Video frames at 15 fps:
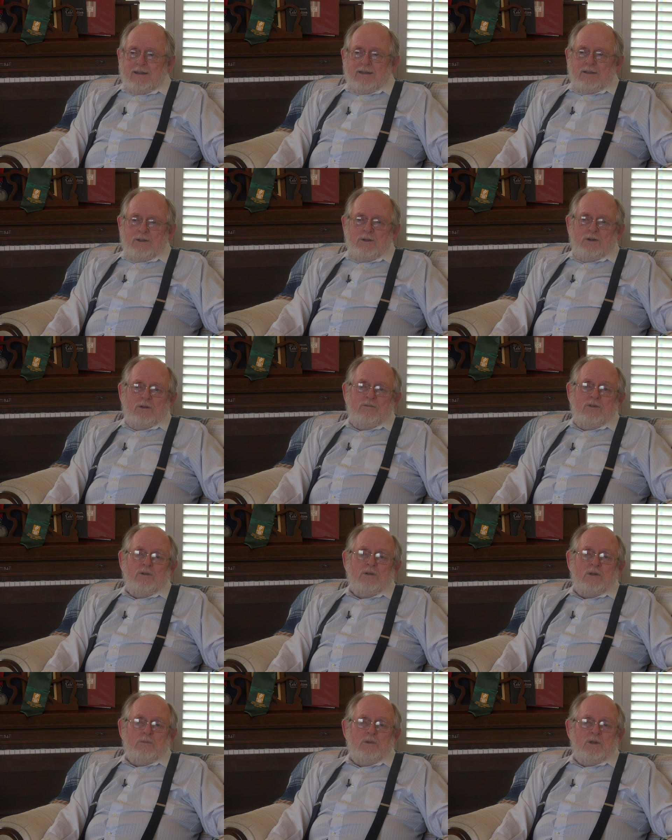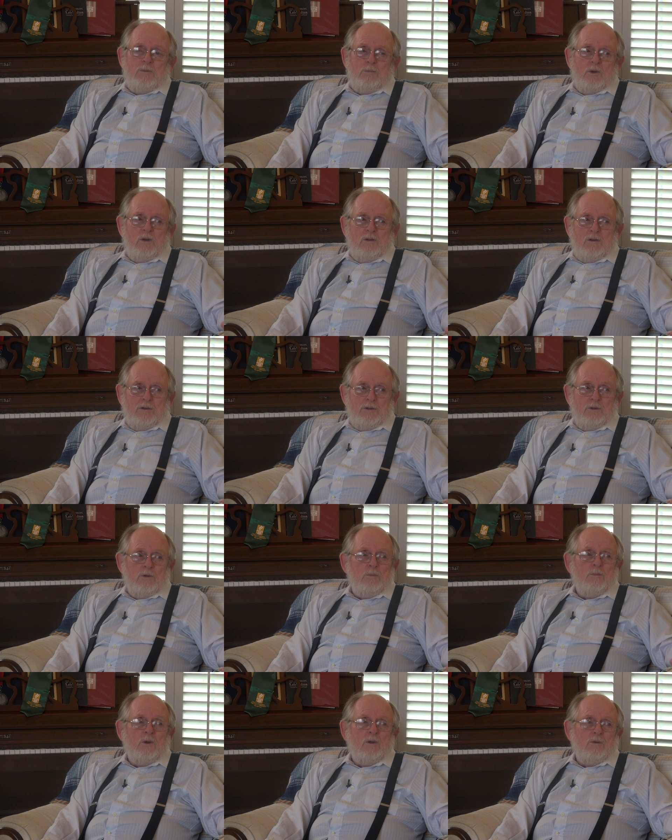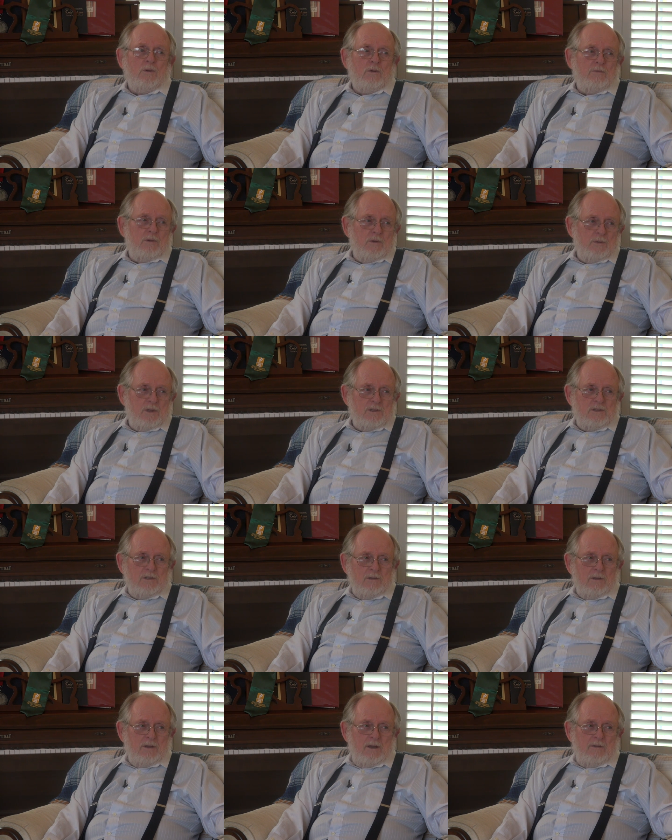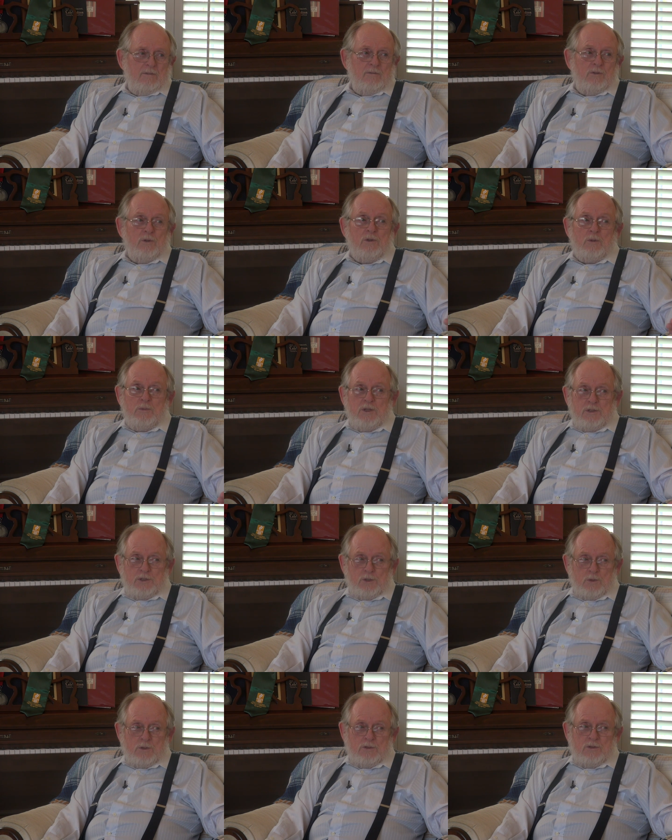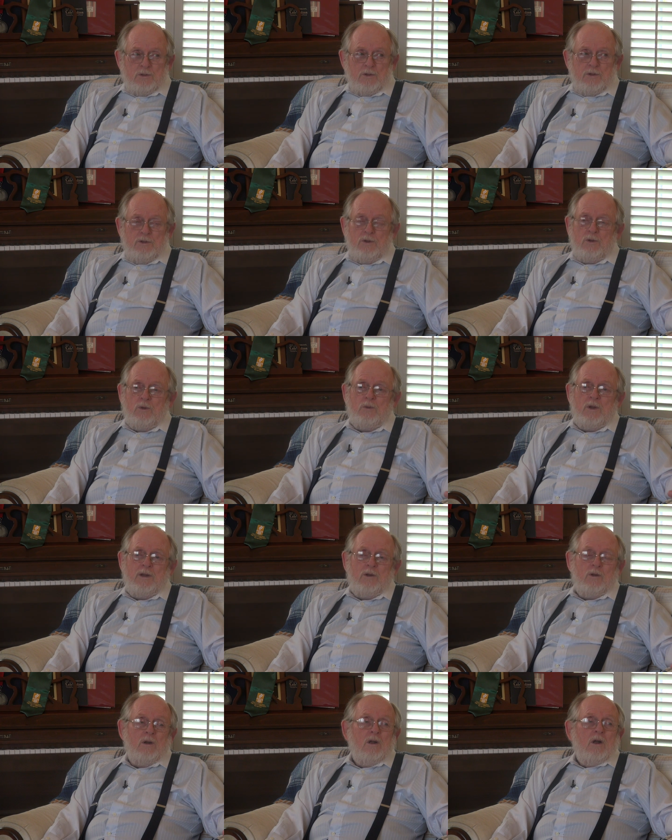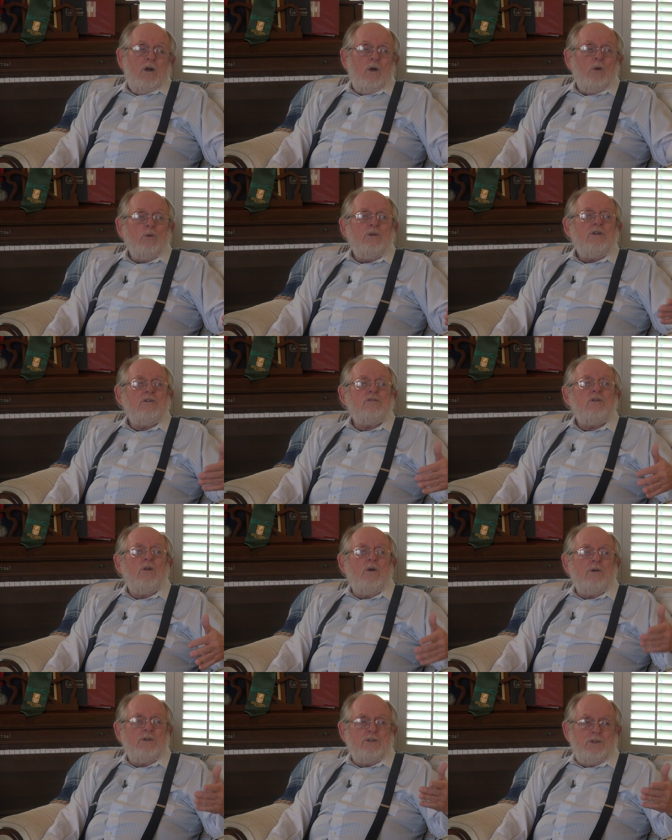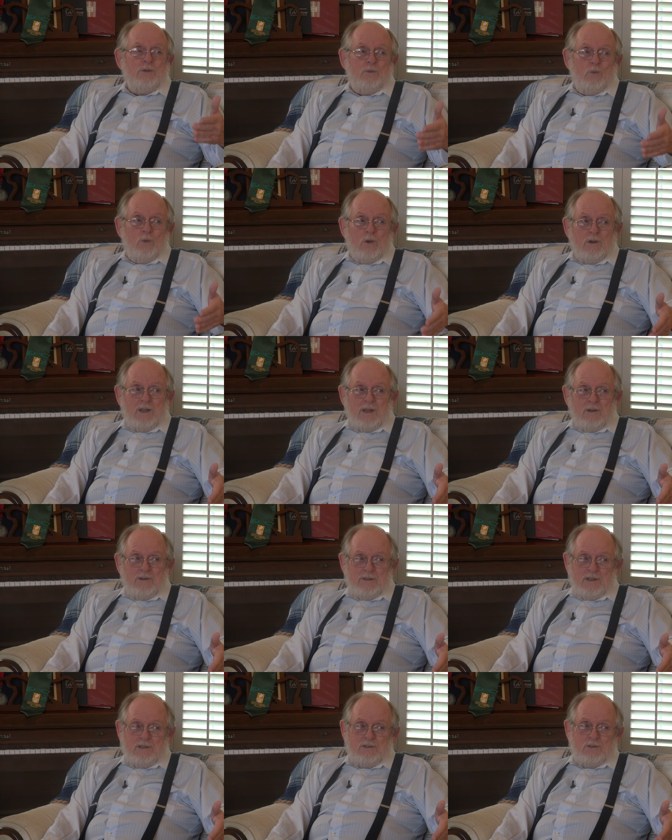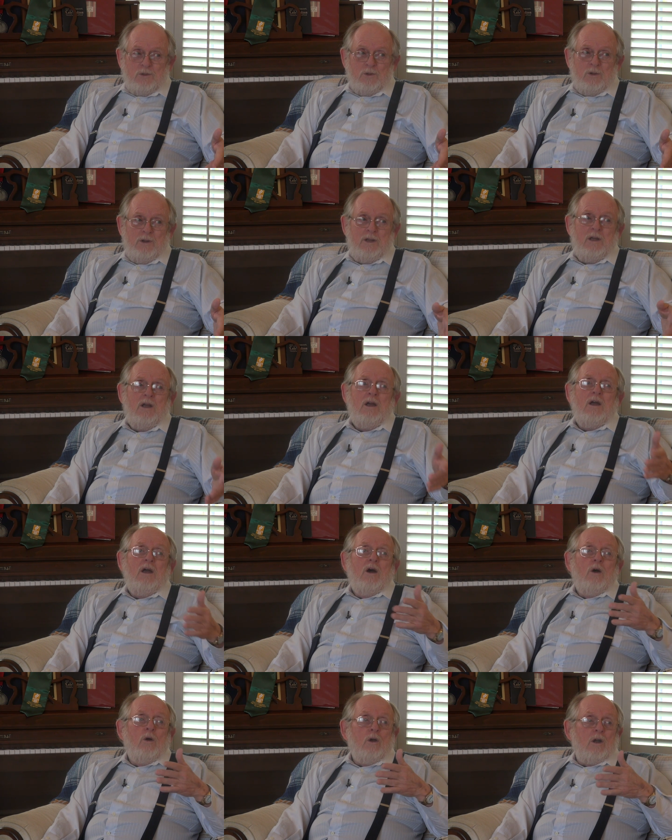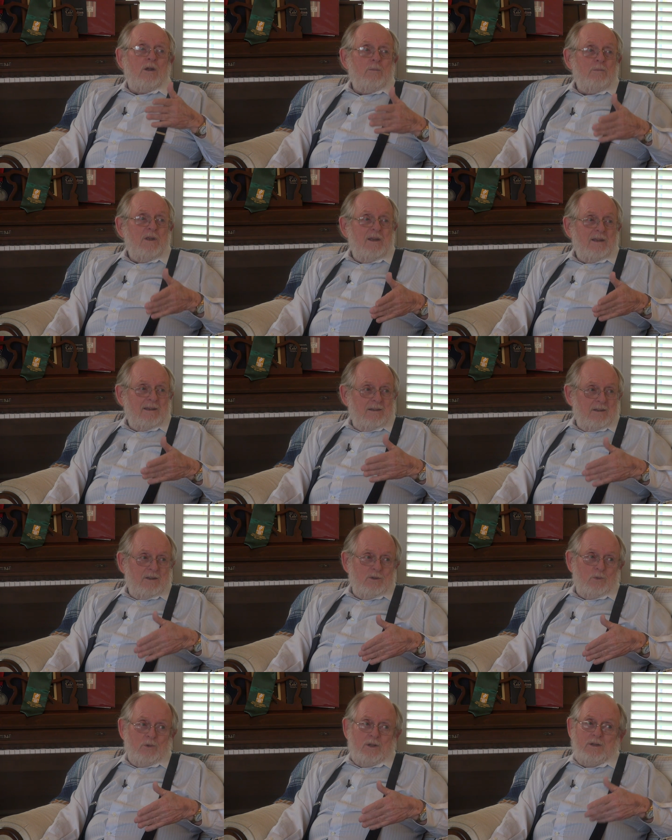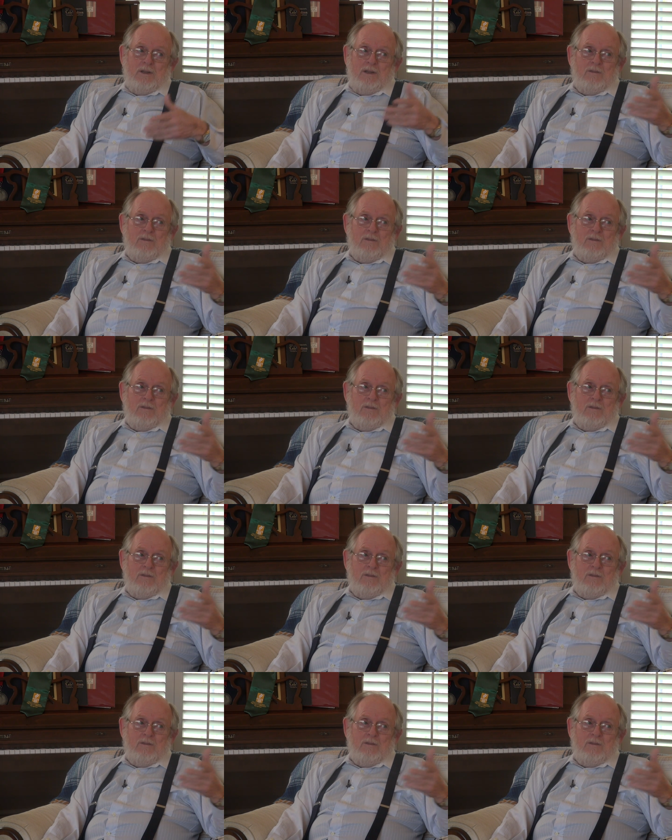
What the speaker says: you know, if you commit a murder, you're a murderer for the rest of your life. If you commit a short story, you're a writer only as long as you're working on that story or committing another one.